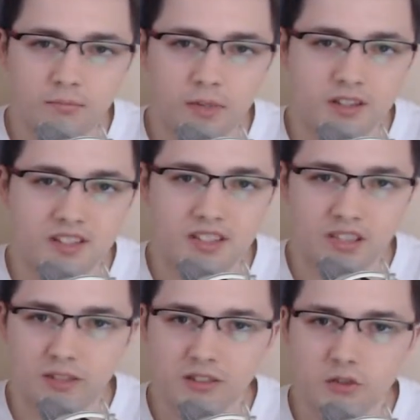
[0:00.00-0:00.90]
It's
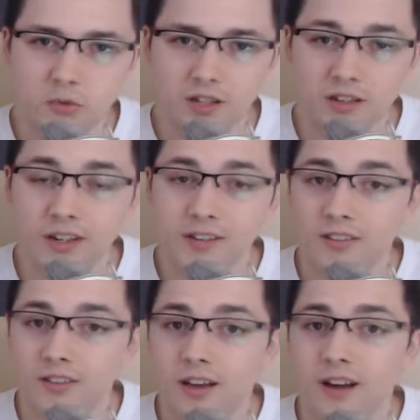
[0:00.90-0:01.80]
similar to an
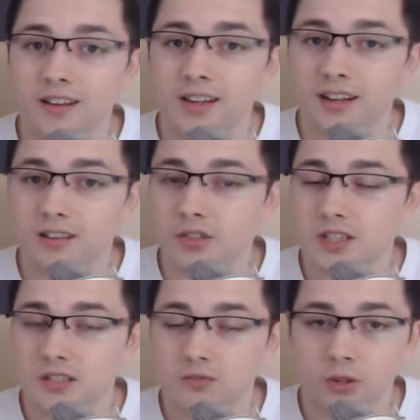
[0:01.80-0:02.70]
event at the end of
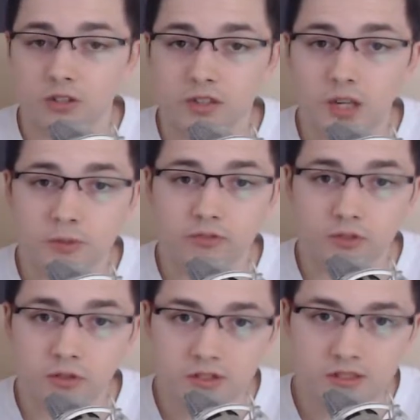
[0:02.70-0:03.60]
season 1 of Game of
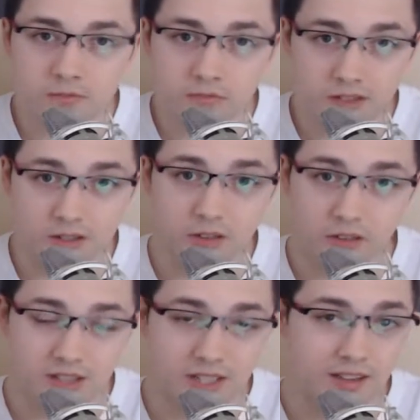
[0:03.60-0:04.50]
Thrones. So if you've
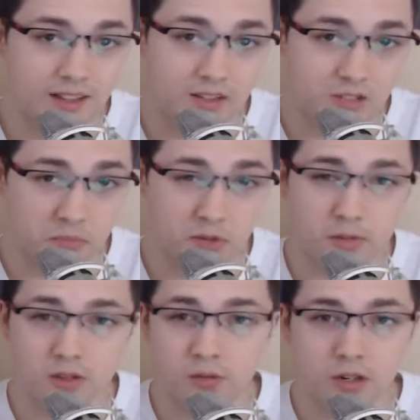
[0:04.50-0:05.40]
seen that, you
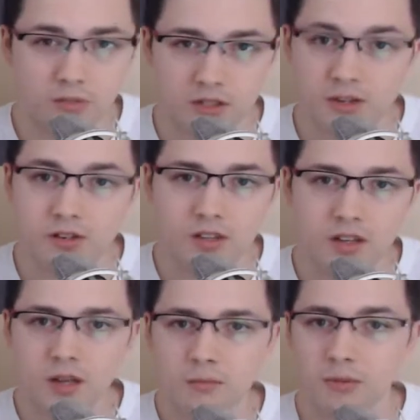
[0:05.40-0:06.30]
probably know what I'm on about.
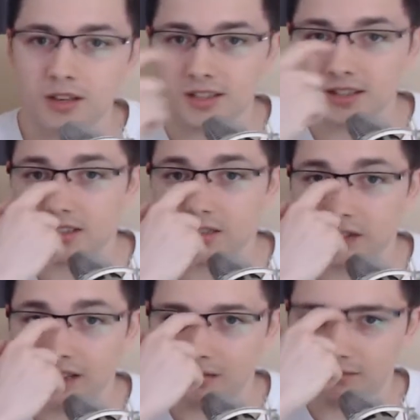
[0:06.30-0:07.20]
But basically, something
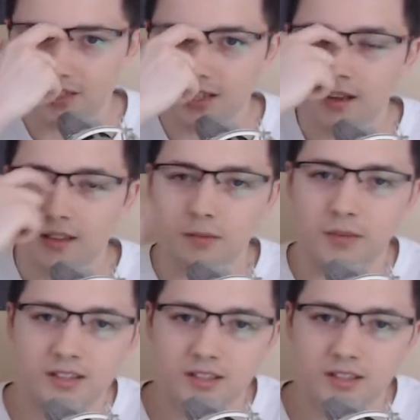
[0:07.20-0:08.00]
happens that basically